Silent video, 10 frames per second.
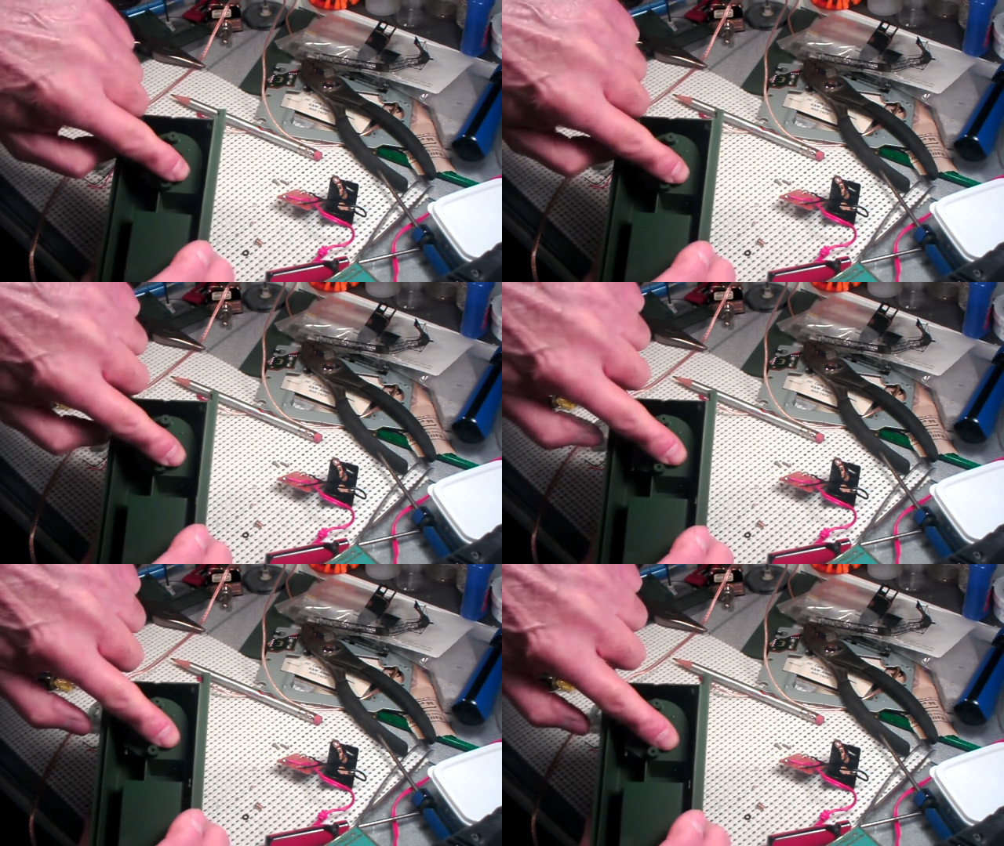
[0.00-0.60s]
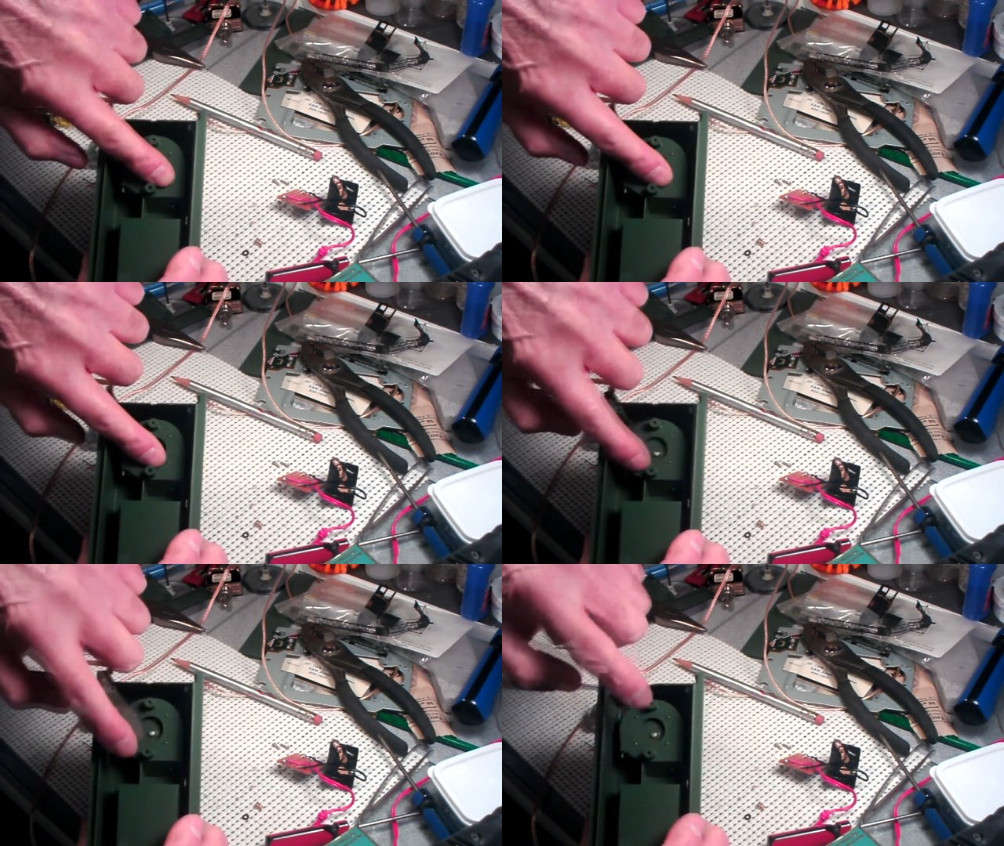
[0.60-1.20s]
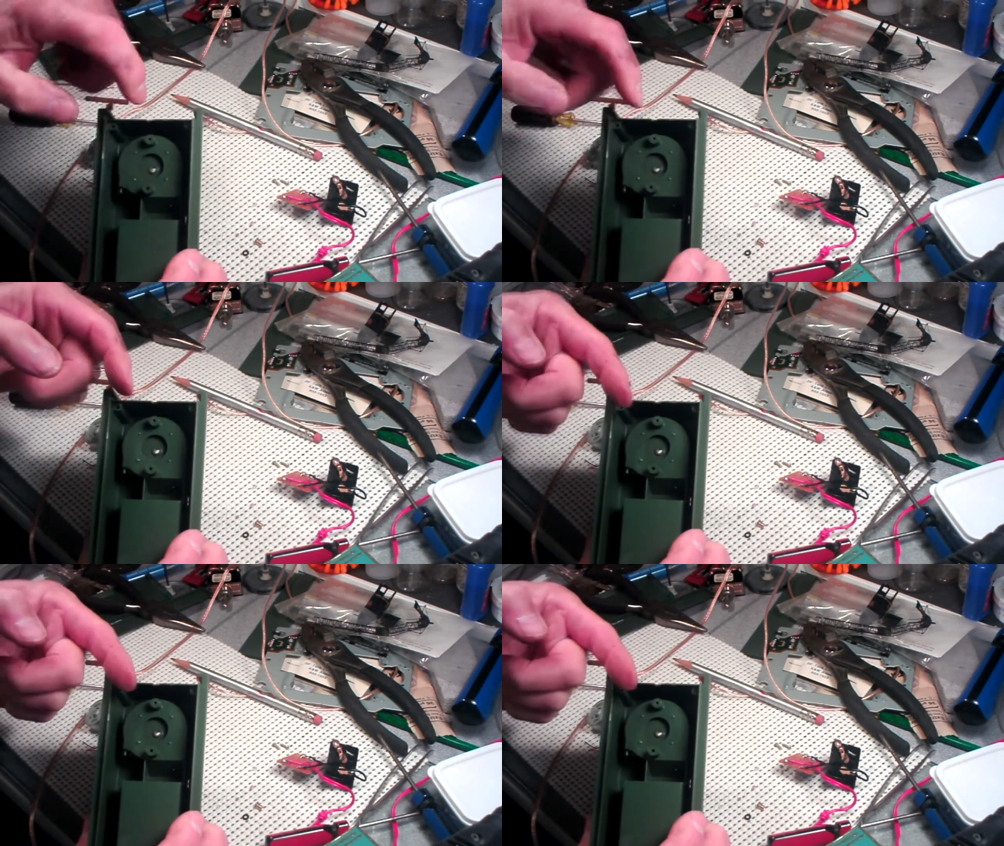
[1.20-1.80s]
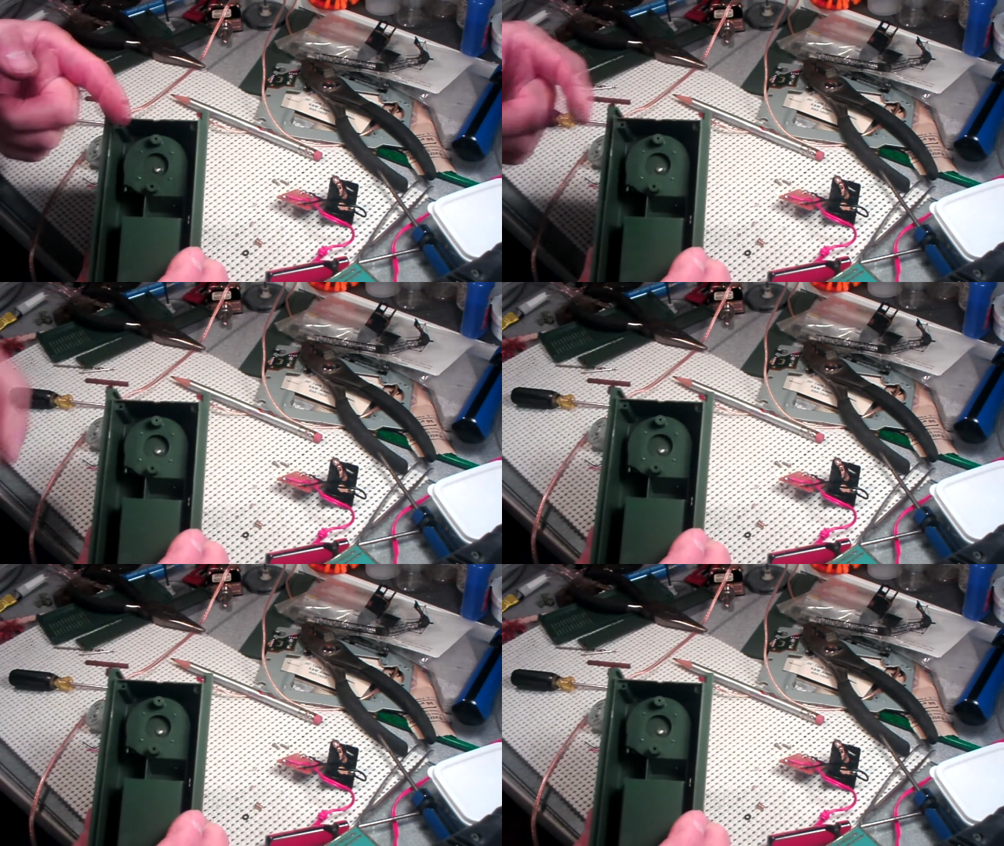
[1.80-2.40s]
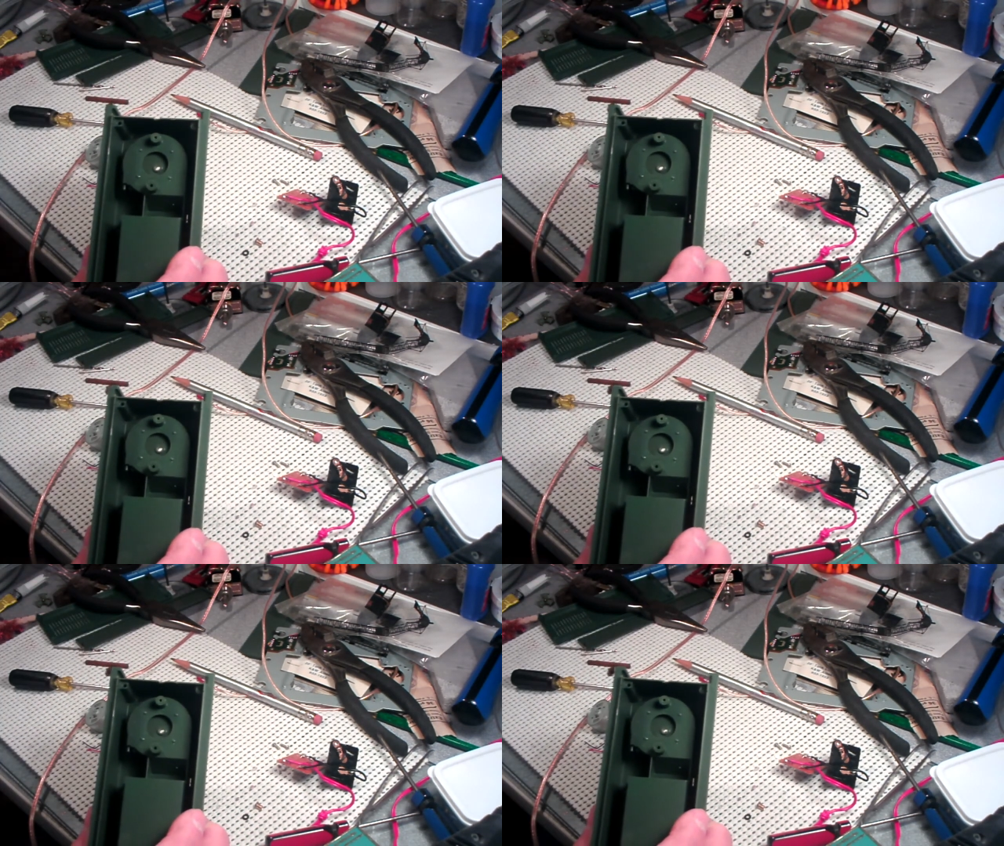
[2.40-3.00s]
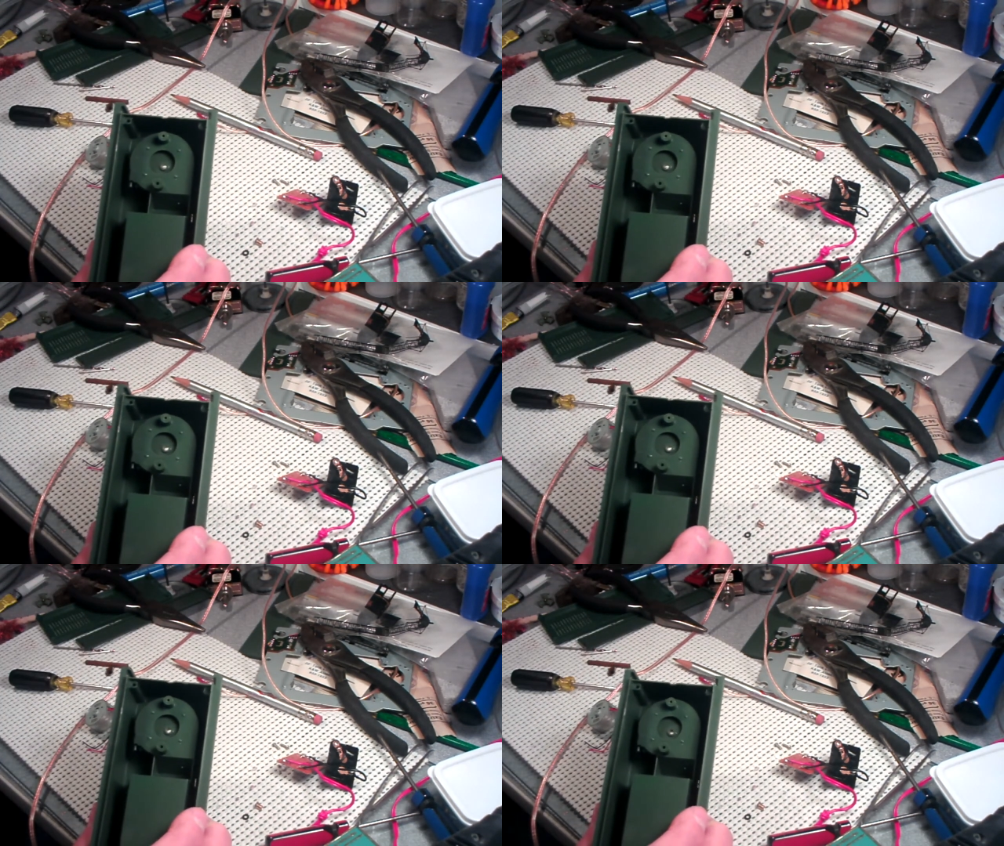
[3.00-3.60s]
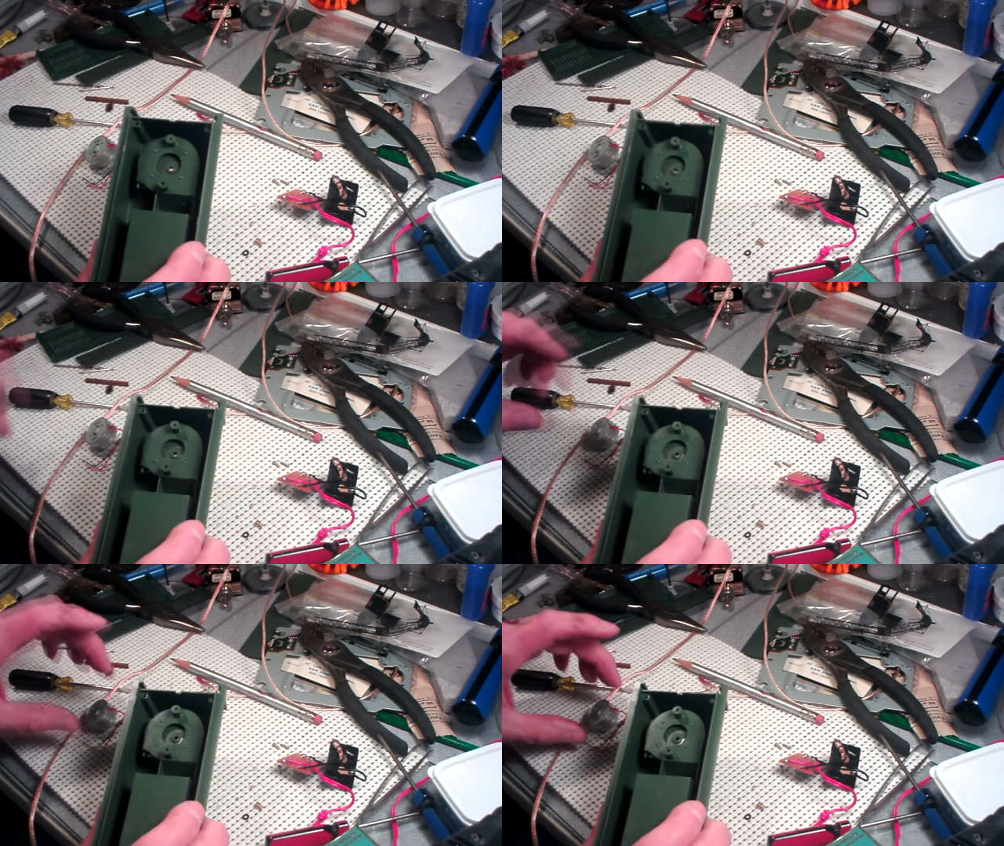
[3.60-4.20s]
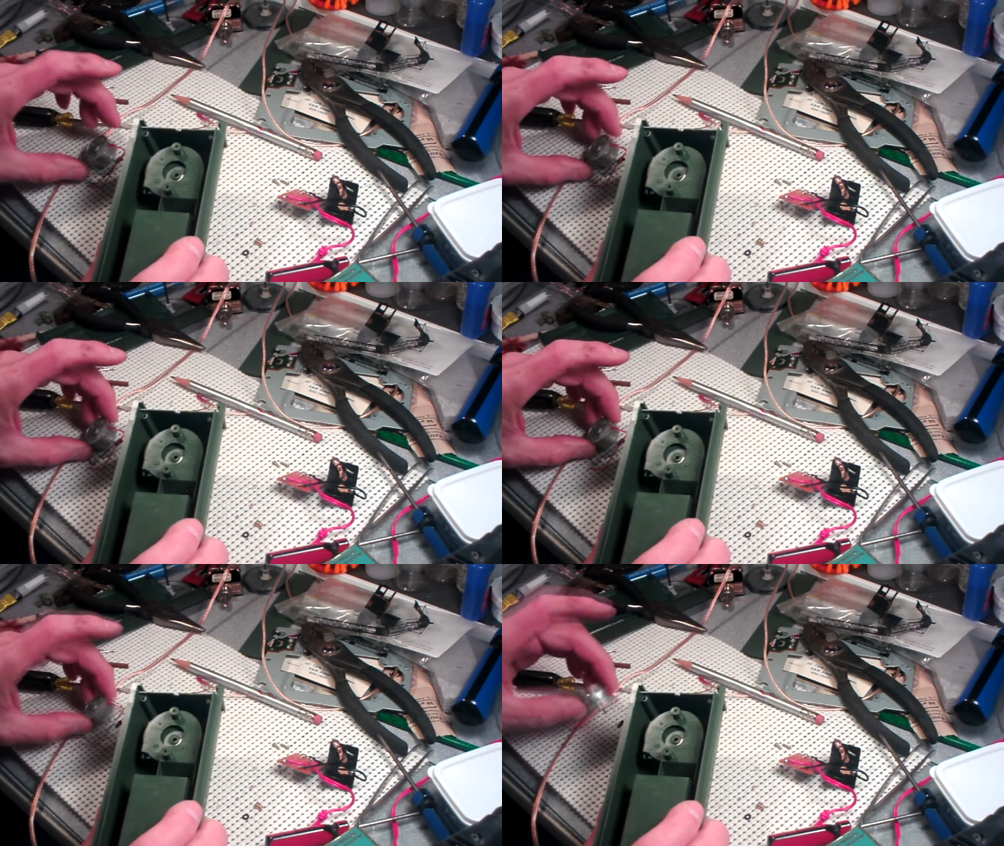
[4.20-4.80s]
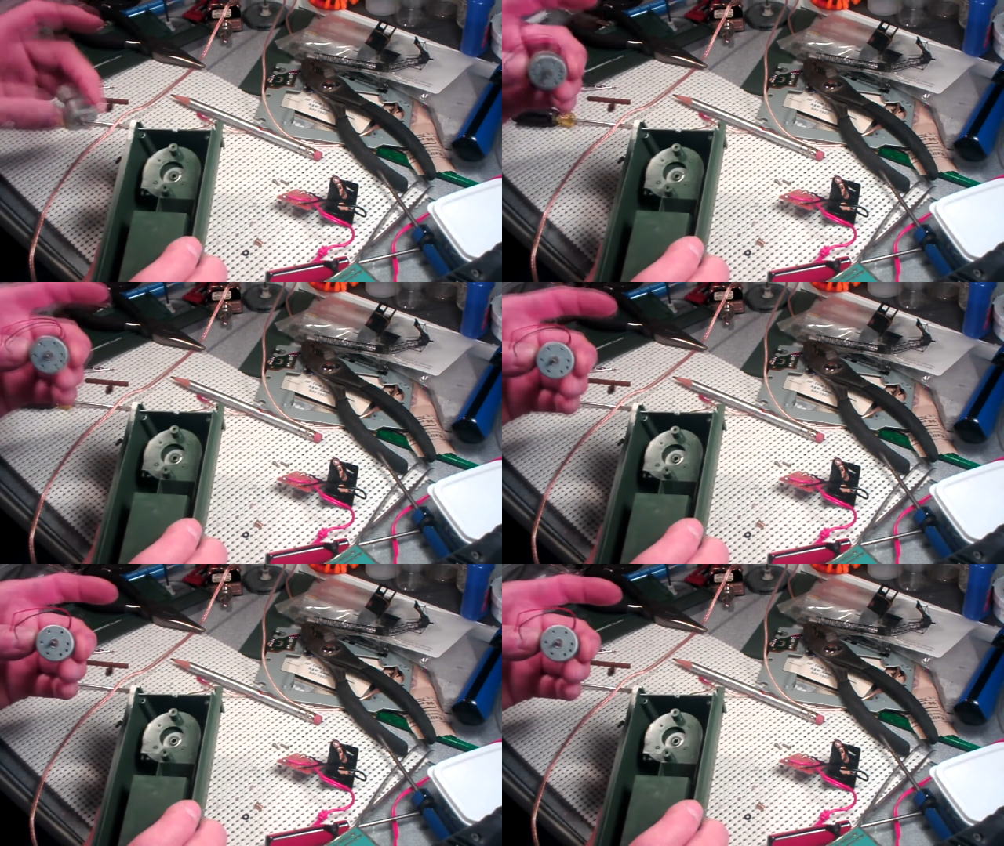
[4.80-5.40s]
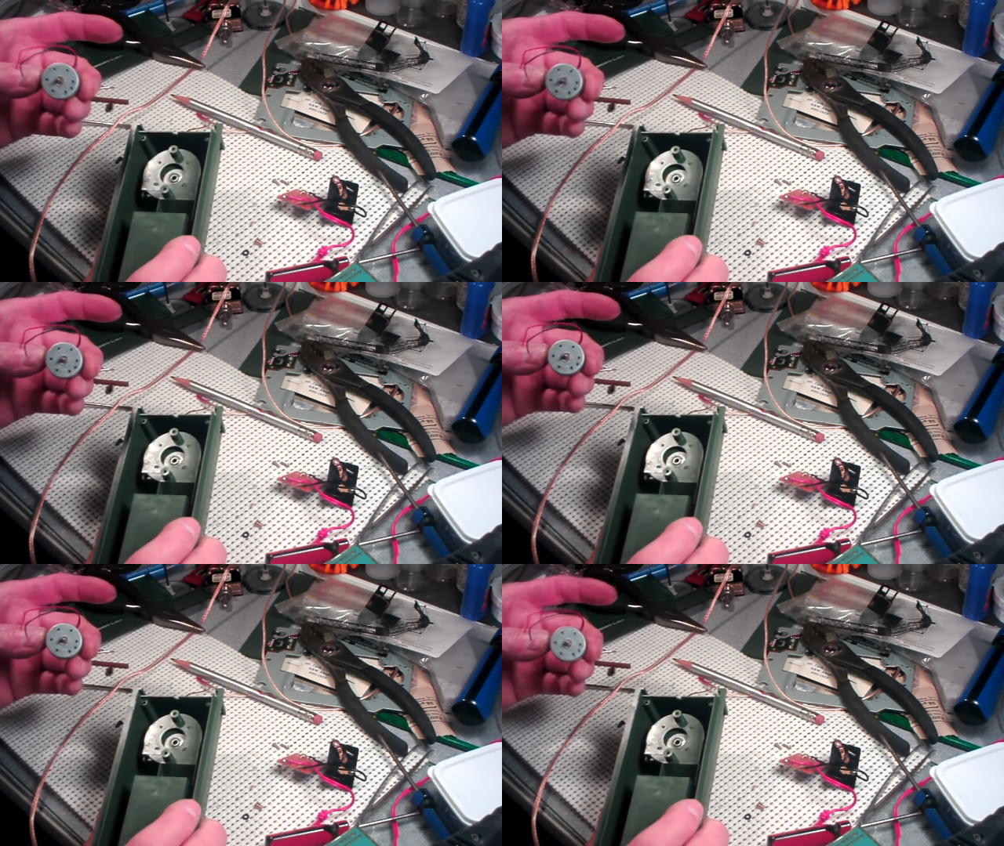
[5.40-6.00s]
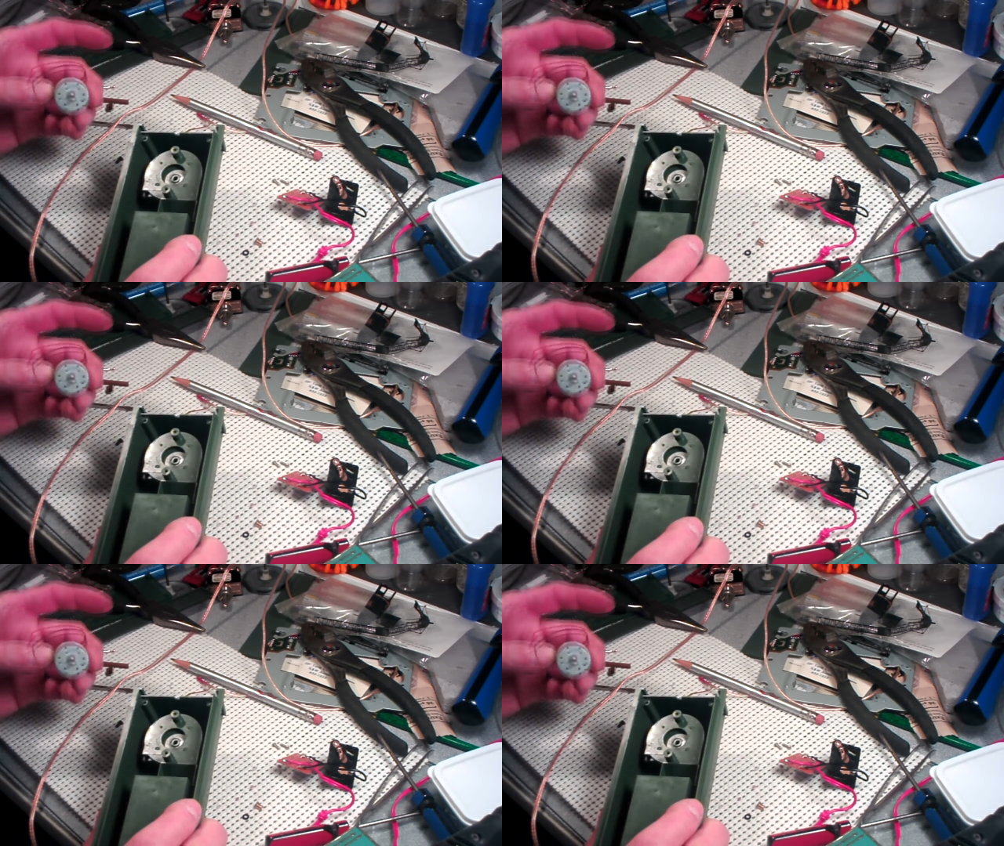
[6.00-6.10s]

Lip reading: (no speaker visible)